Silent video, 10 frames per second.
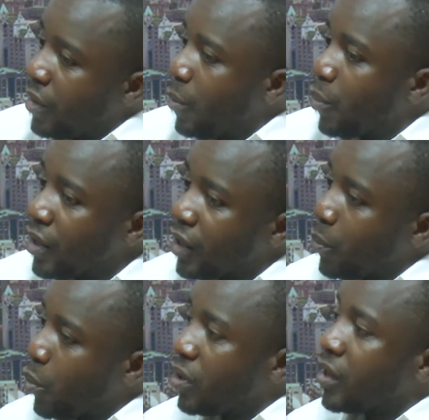the
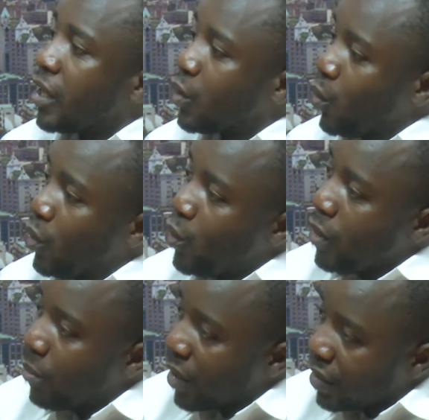principles that we do
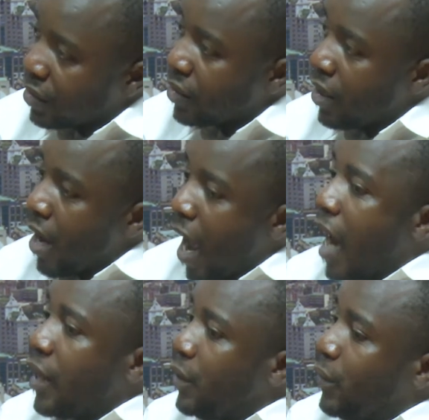embrace,
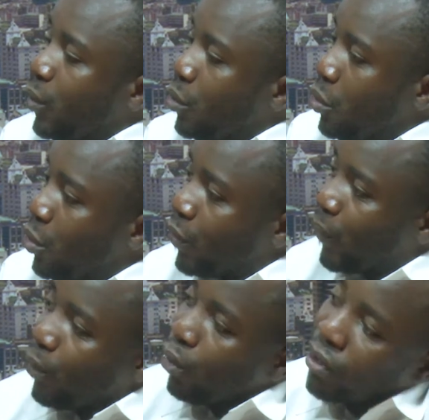and if we do not
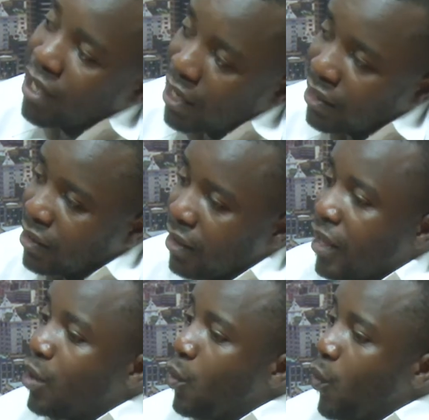follow that,
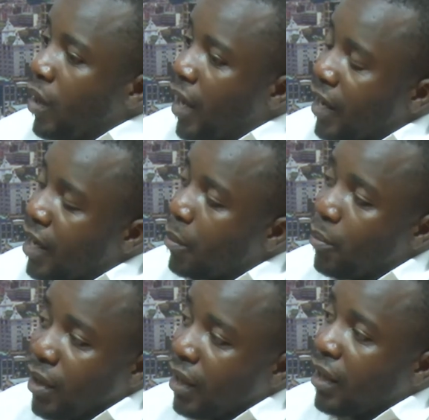then we will end
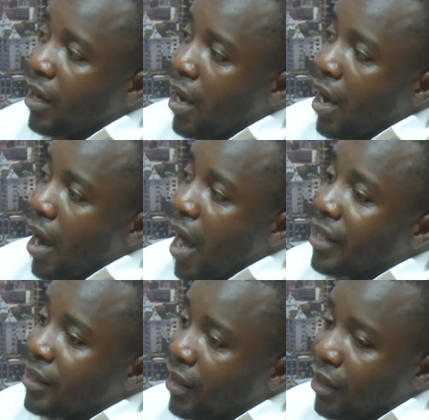up being
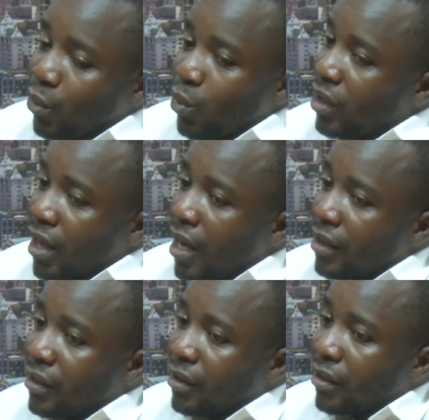a state which
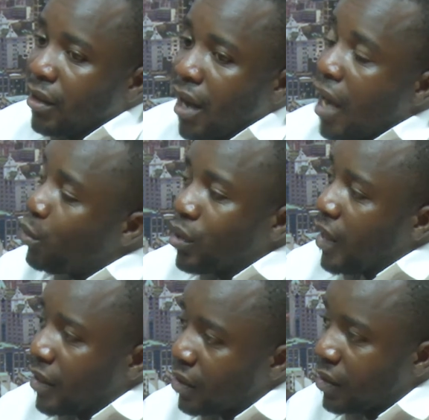has a
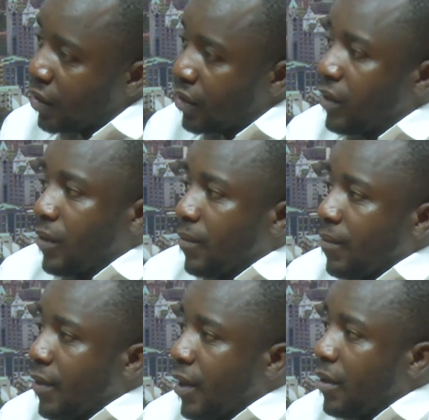useless state,
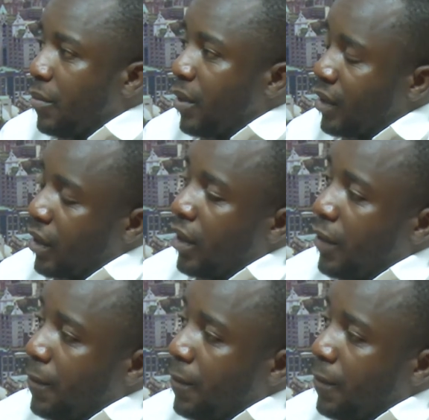basically.